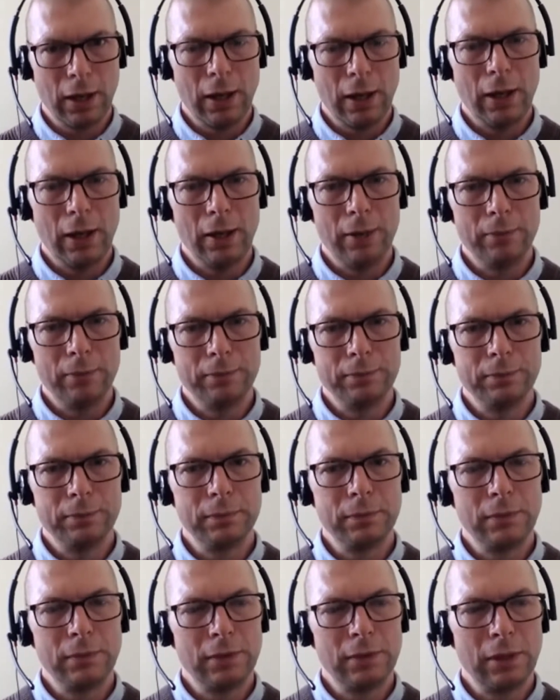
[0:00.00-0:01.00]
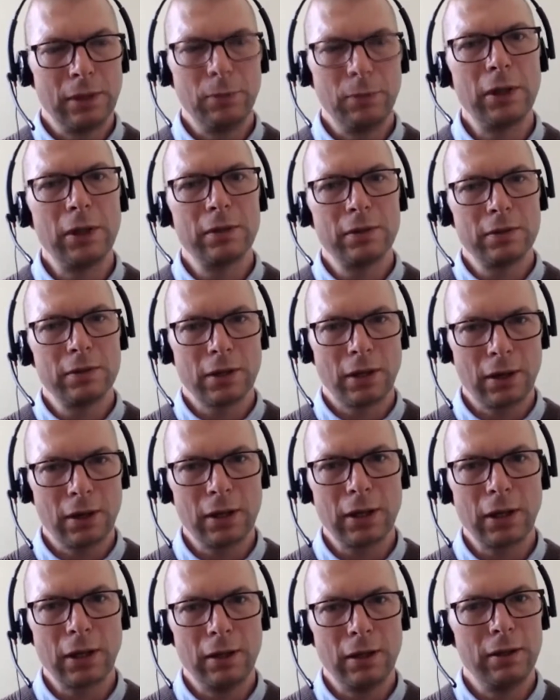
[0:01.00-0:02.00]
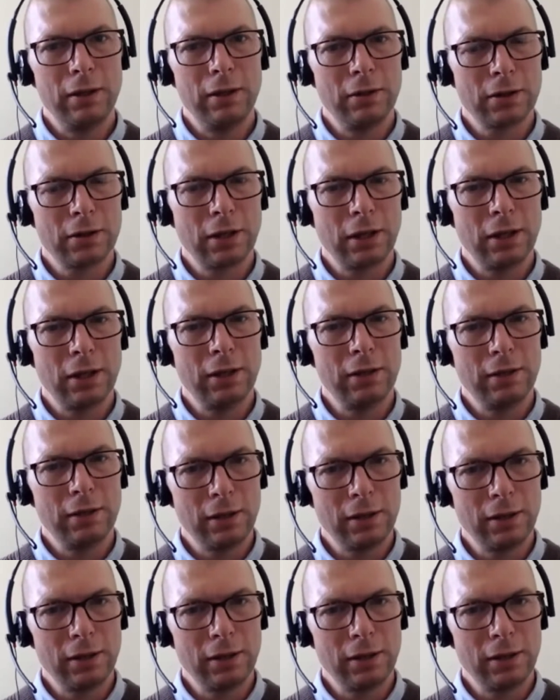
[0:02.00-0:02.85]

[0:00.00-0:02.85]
then we can say, okay, it looks like that